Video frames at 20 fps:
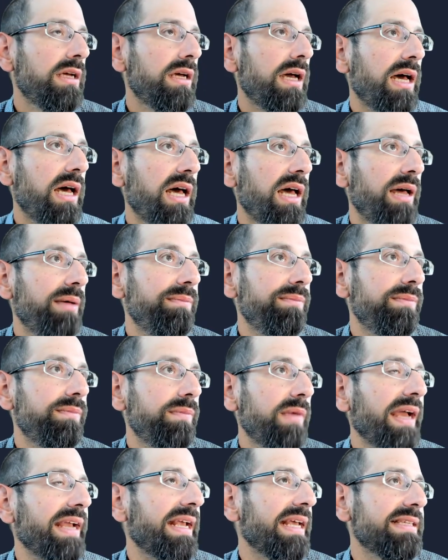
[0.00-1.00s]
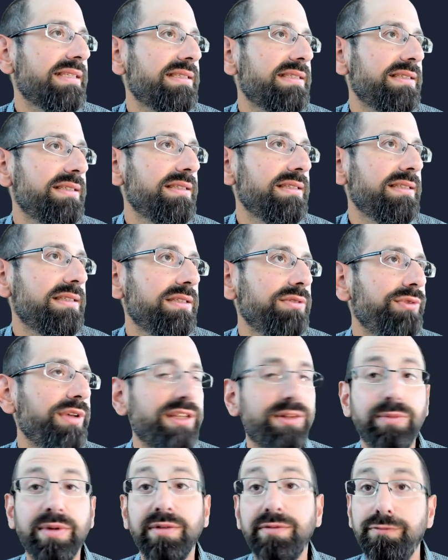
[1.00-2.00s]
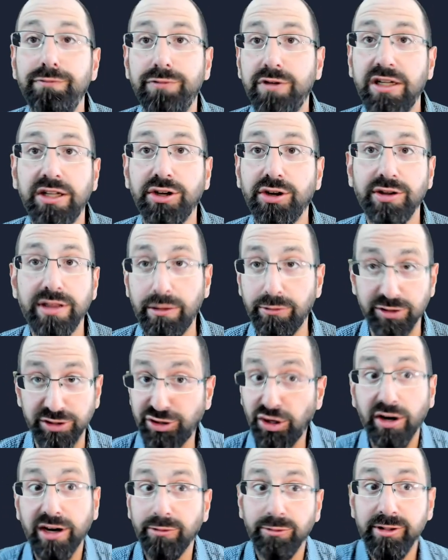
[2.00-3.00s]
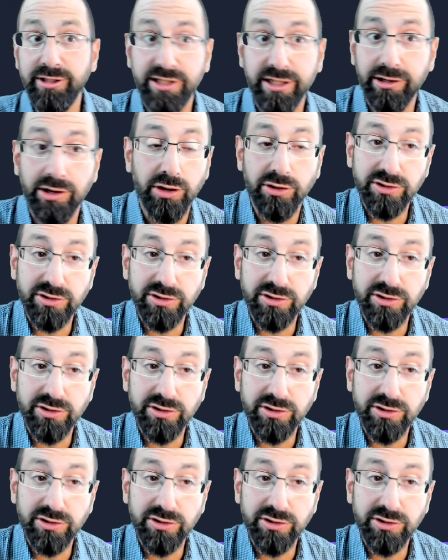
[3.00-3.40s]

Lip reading: I guess we have to be clear that we're starting with 0.